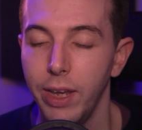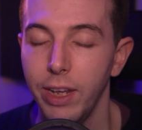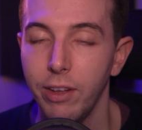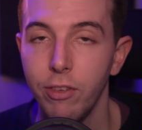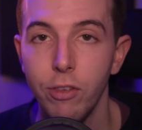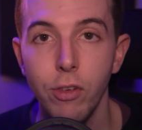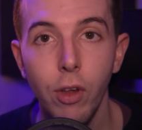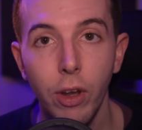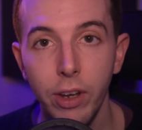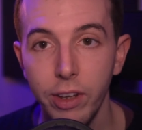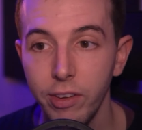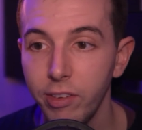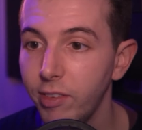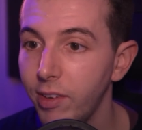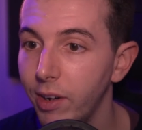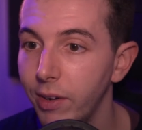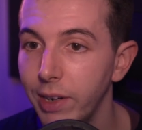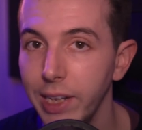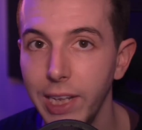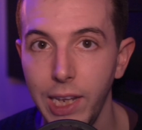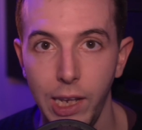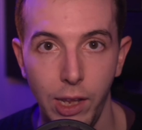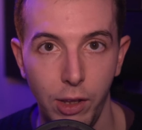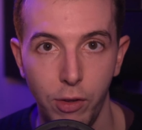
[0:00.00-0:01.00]
It's not
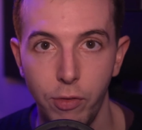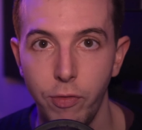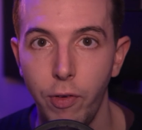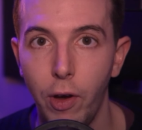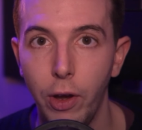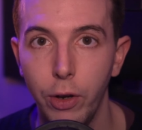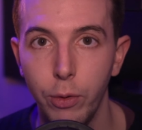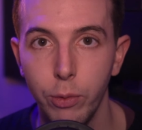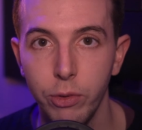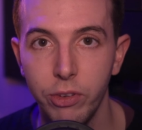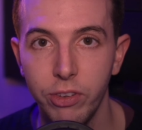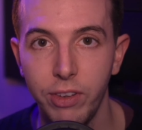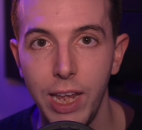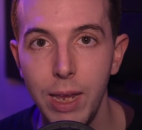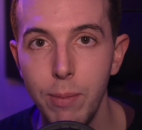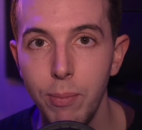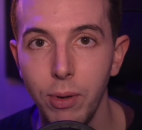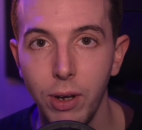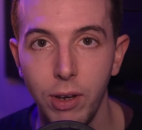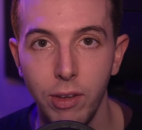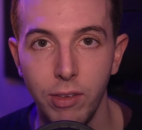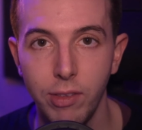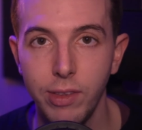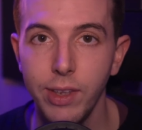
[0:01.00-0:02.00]
necessarily in its final state
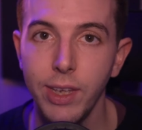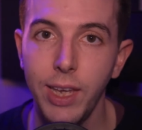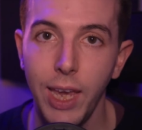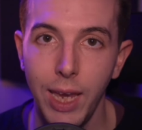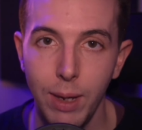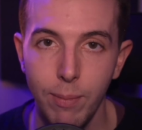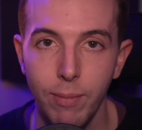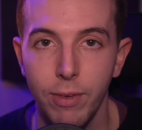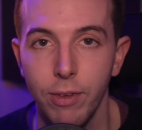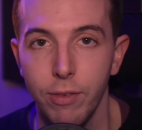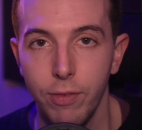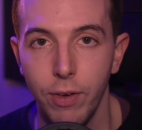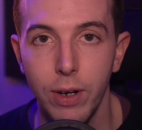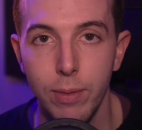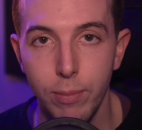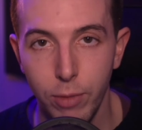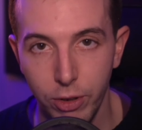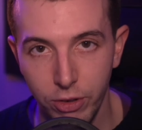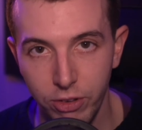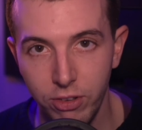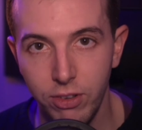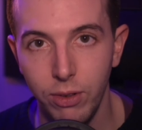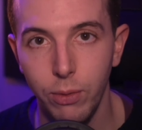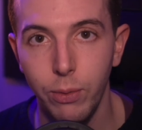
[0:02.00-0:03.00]
because the game is very
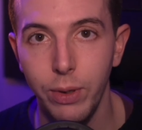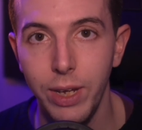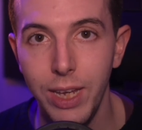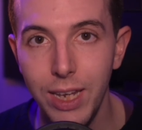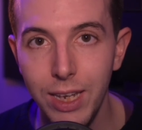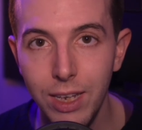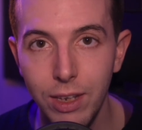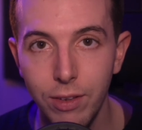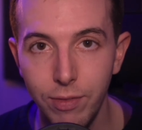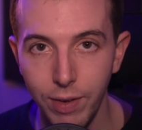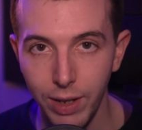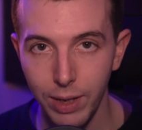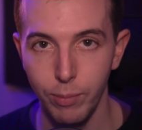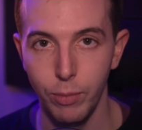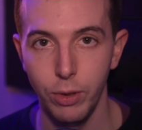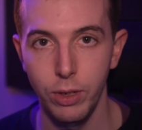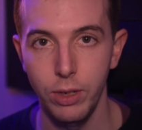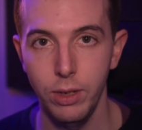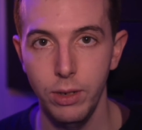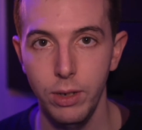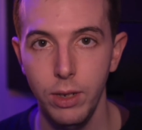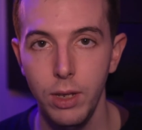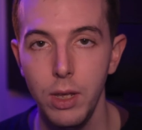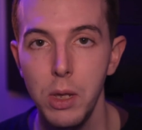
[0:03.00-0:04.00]
much still in
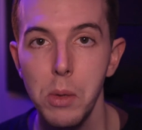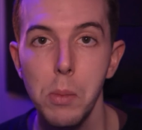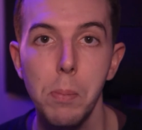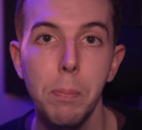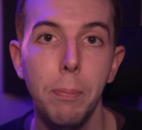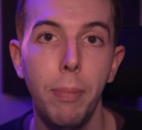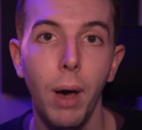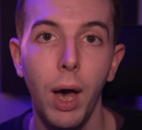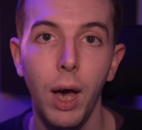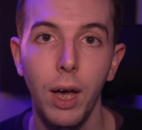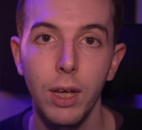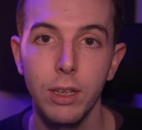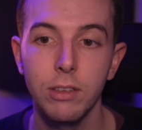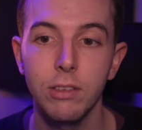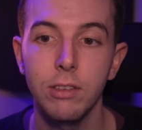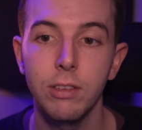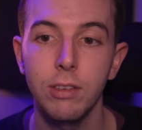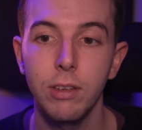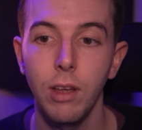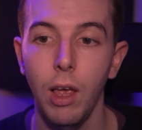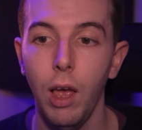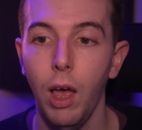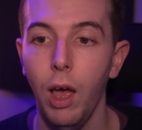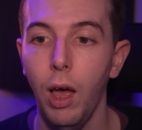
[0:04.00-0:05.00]
development,
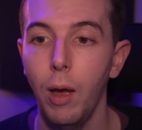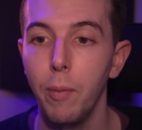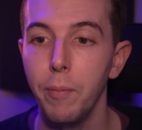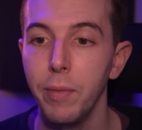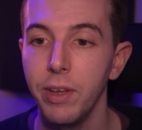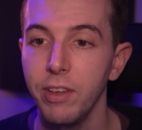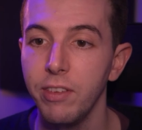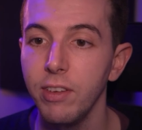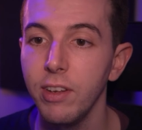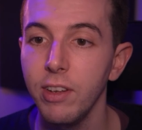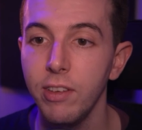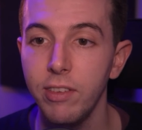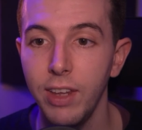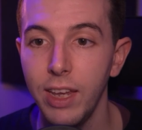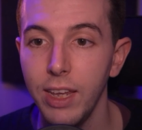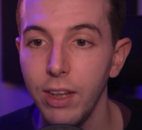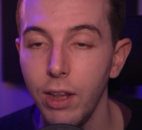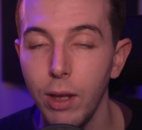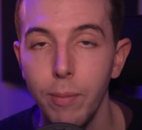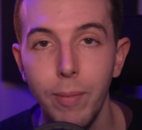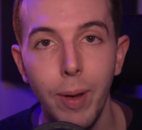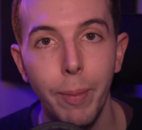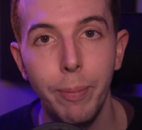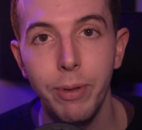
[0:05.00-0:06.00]
but it's in a state
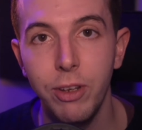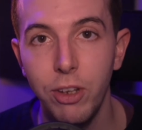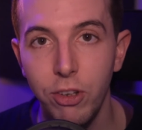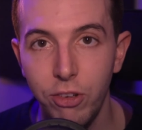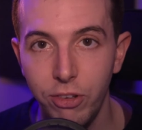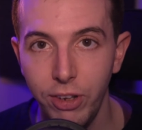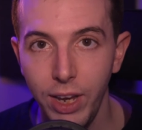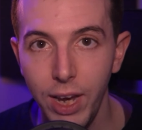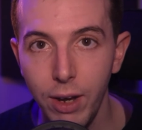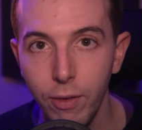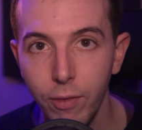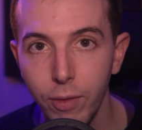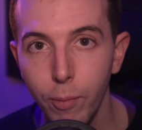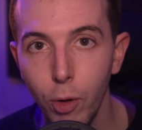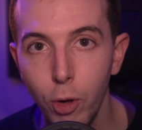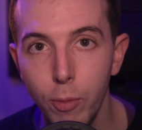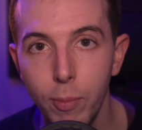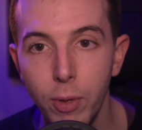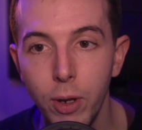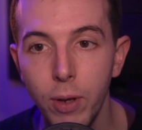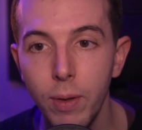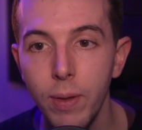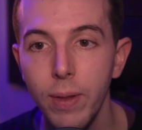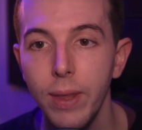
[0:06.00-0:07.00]
that I'm happy to share at the
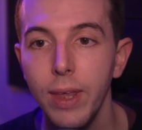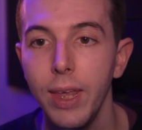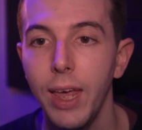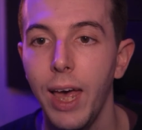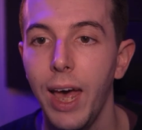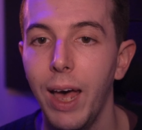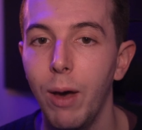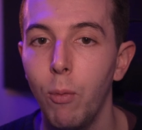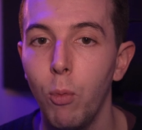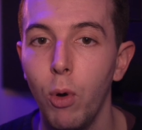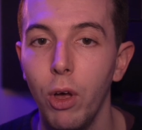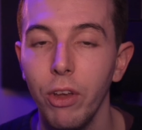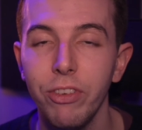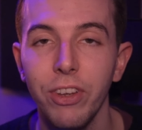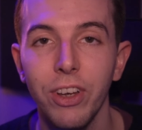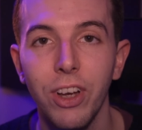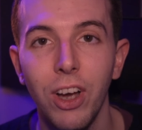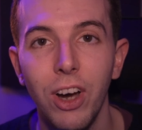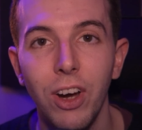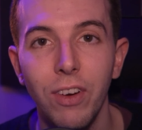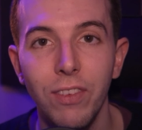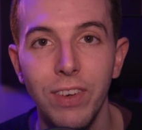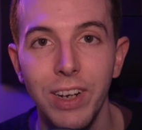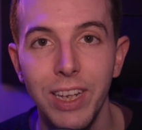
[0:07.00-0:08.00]
moment, and whilst I
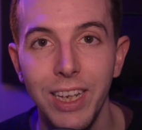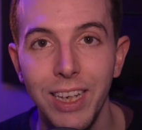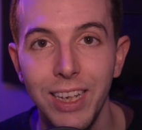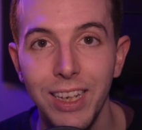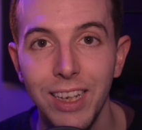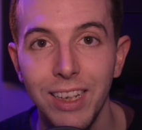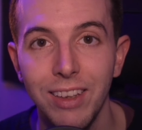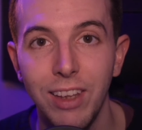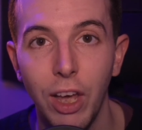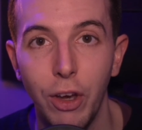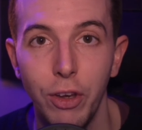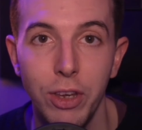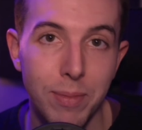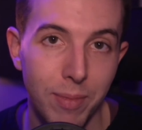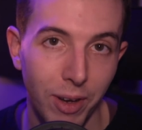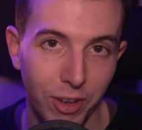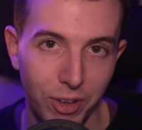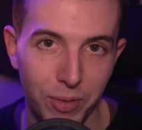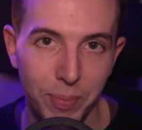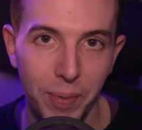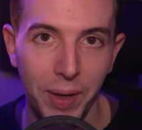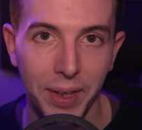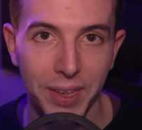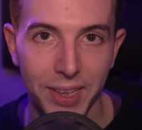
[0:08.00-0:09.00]
can't really tell you
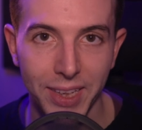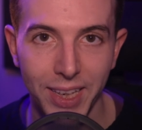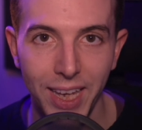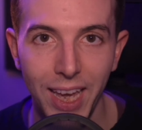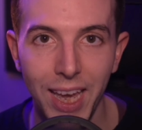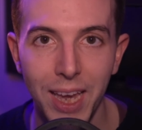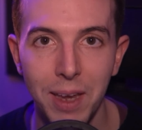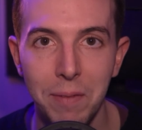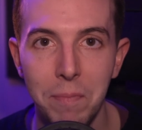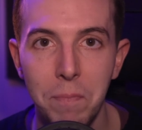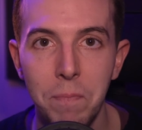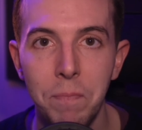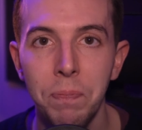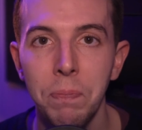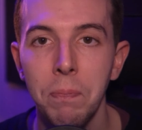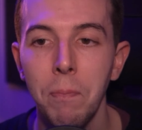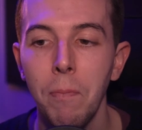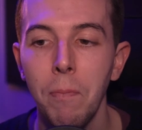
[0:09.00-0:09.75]
much about the game,